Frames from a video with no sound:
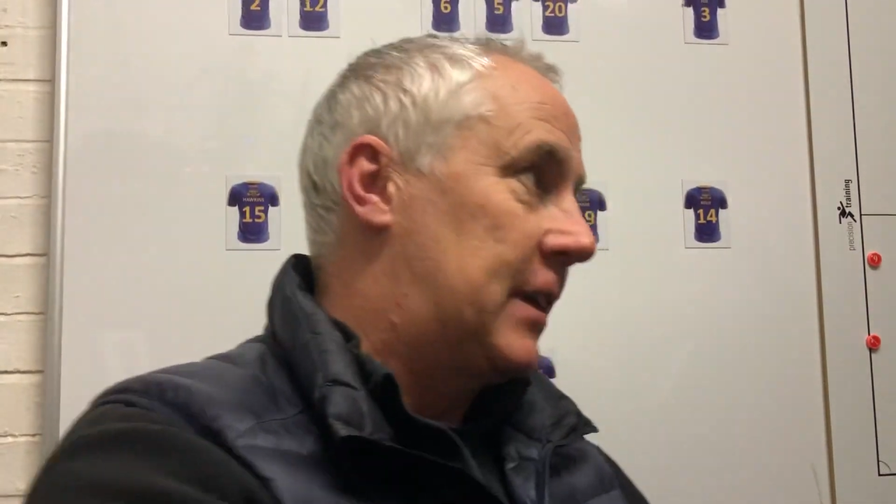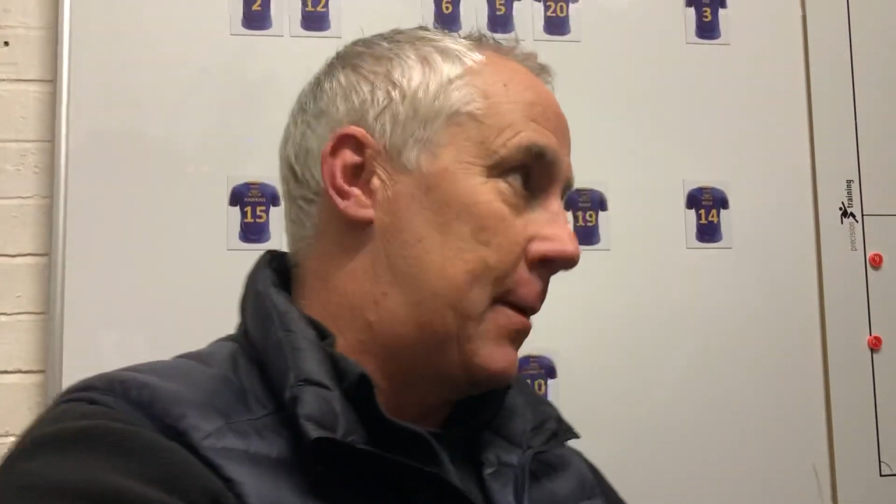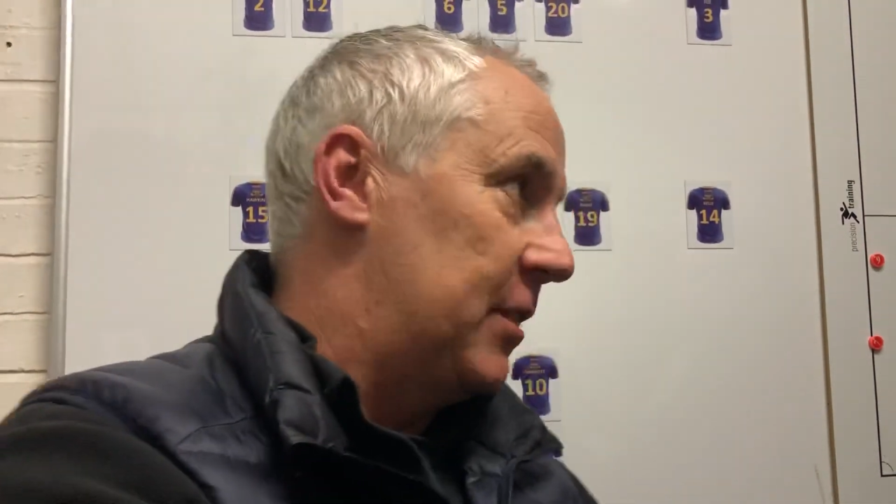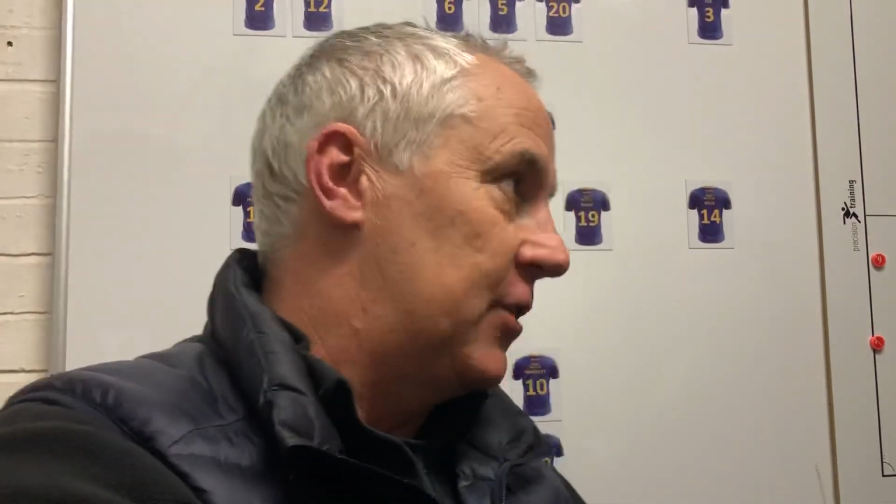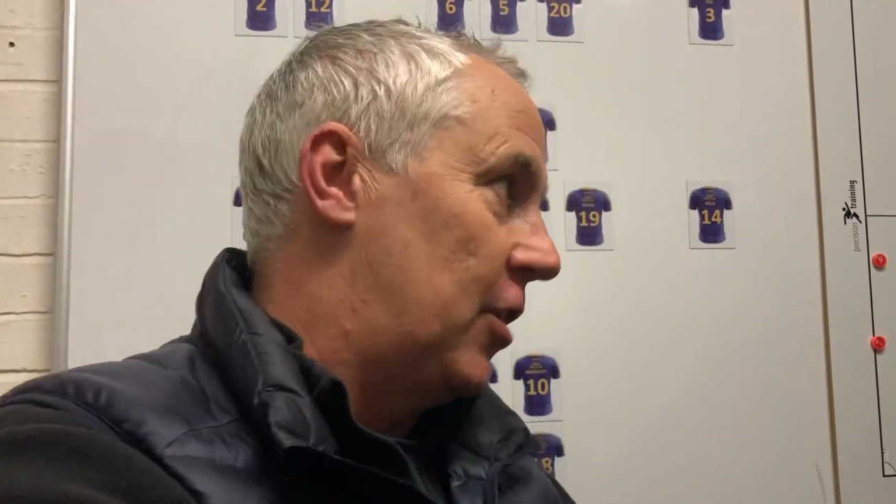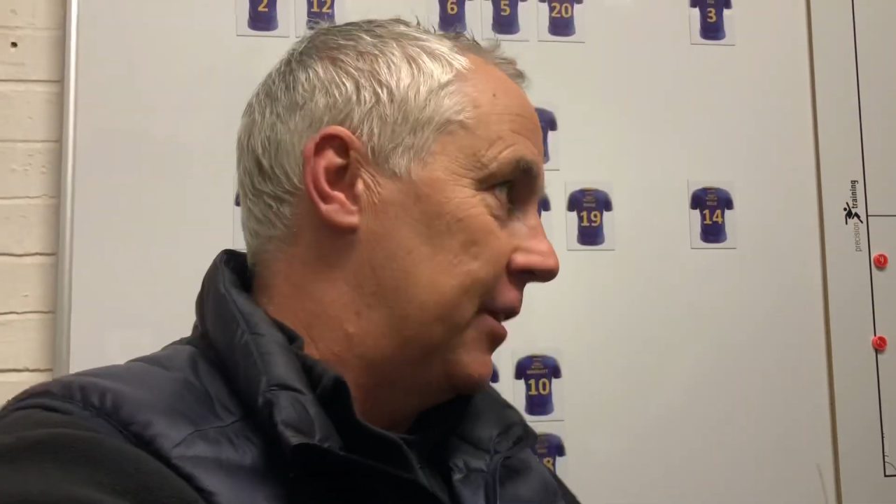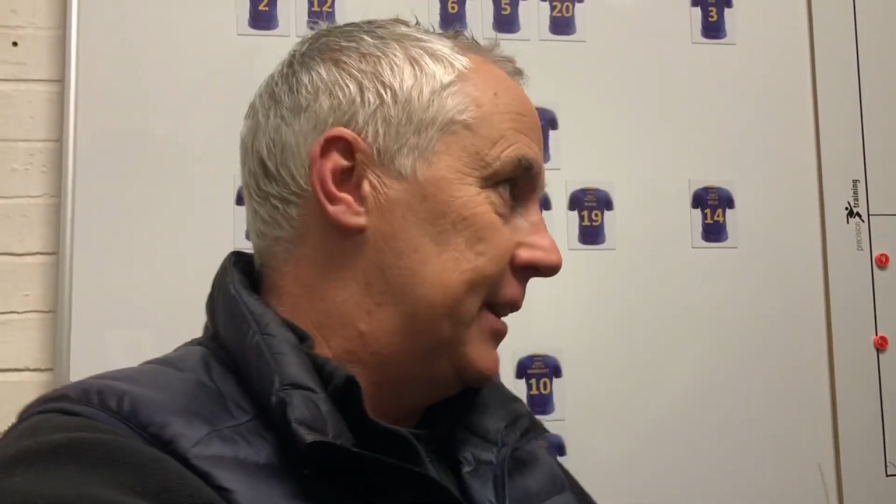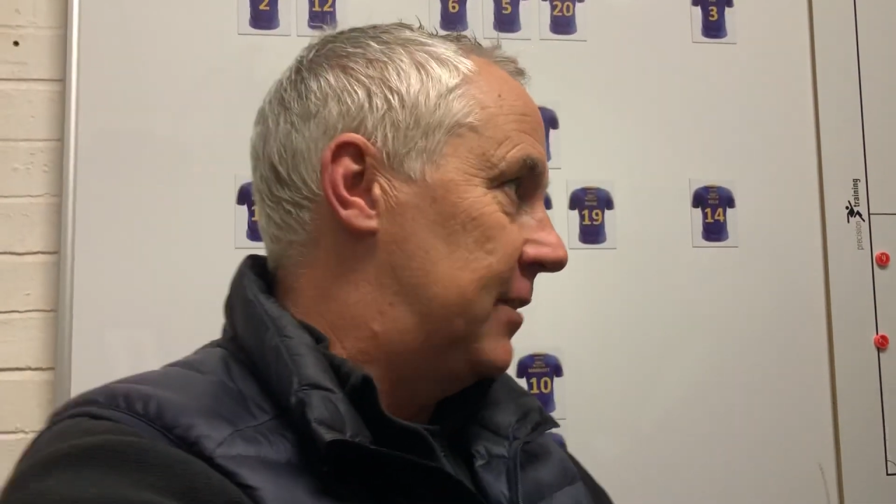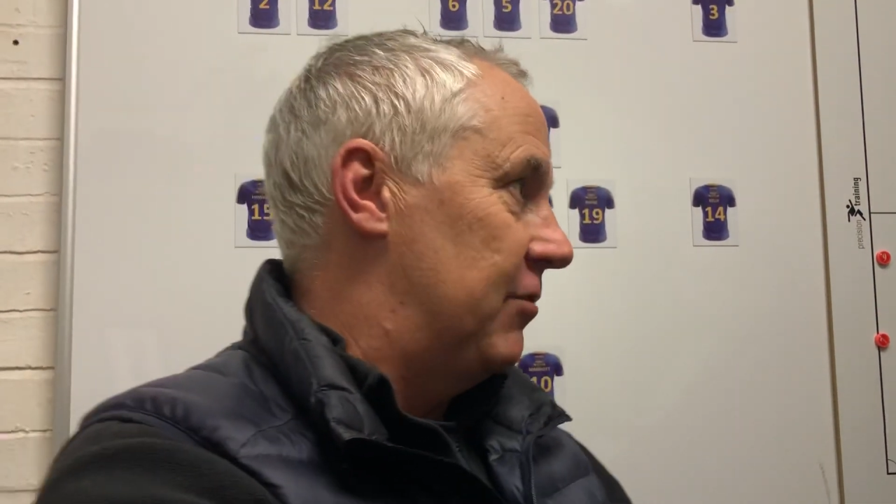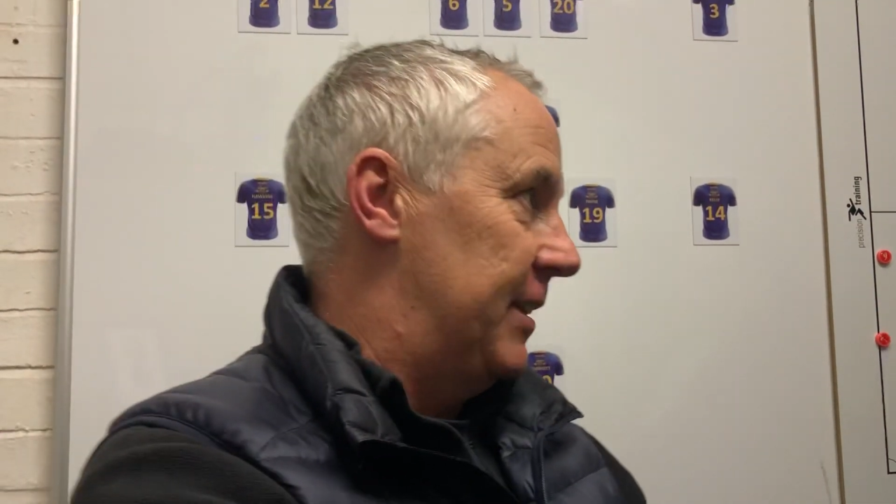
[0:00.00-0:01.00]
couple of
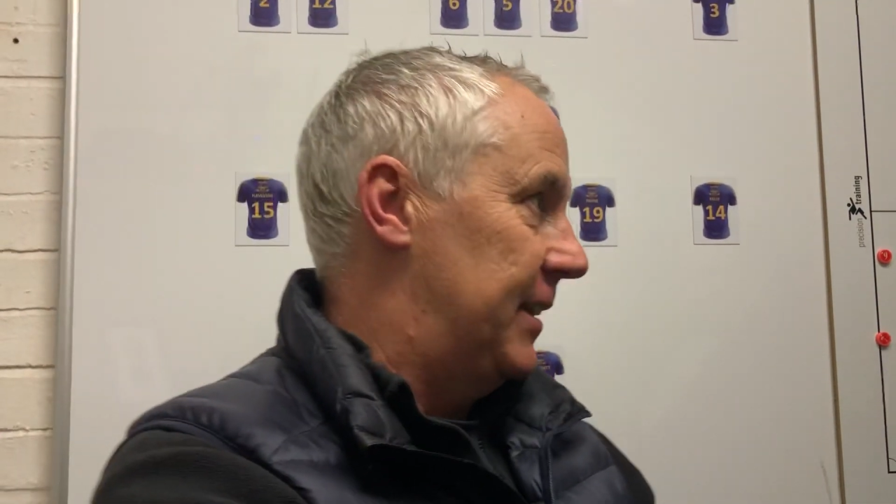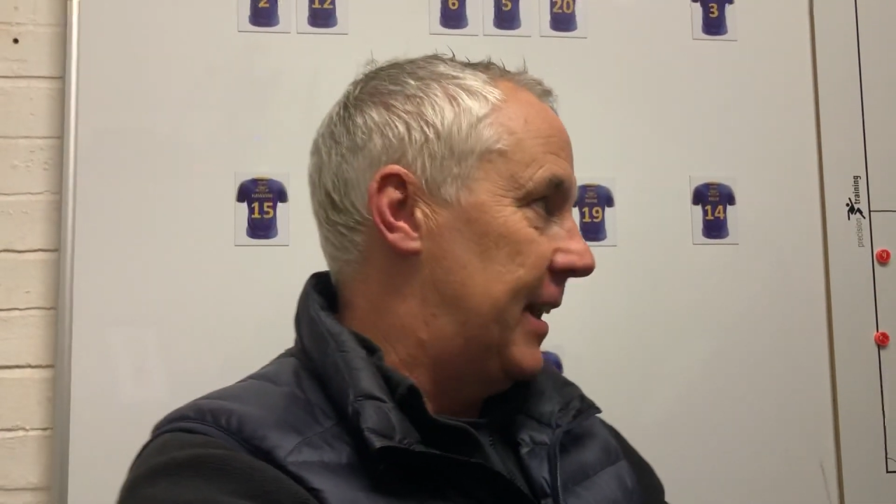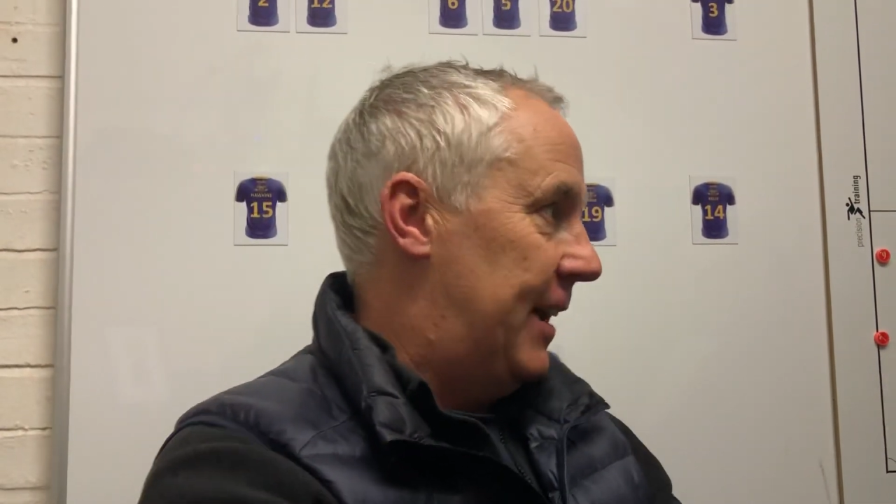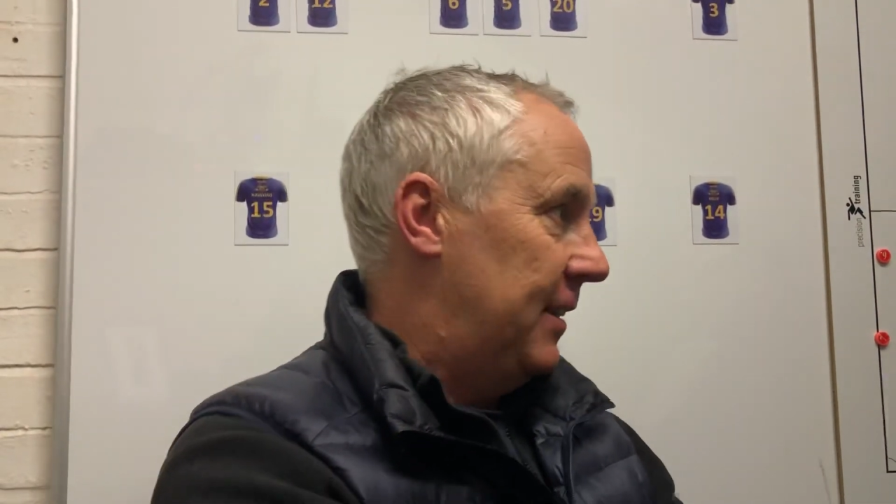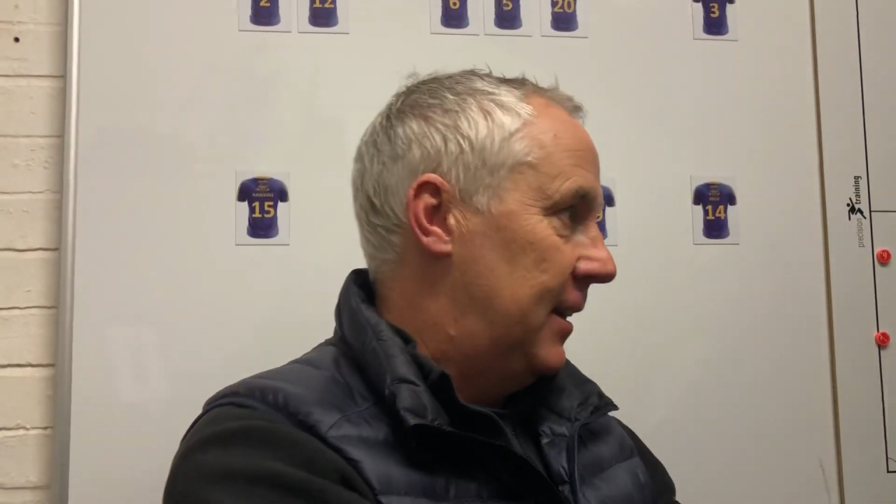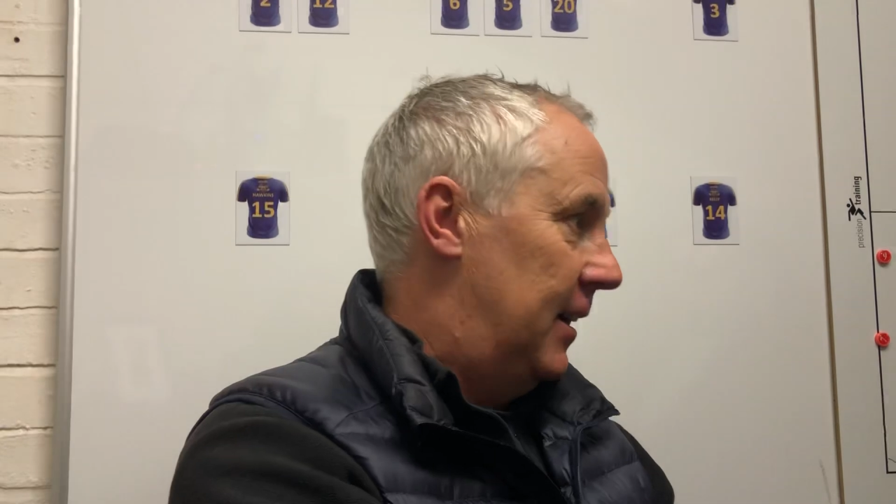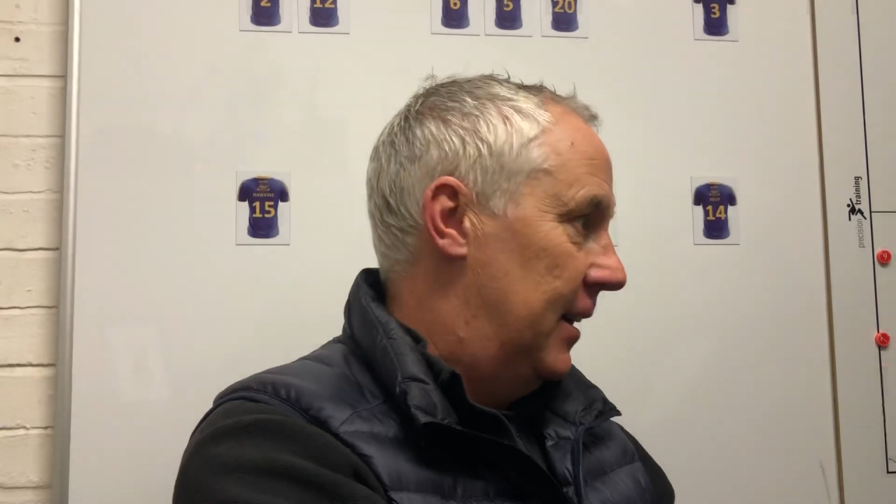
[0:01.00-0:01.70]
targets written down.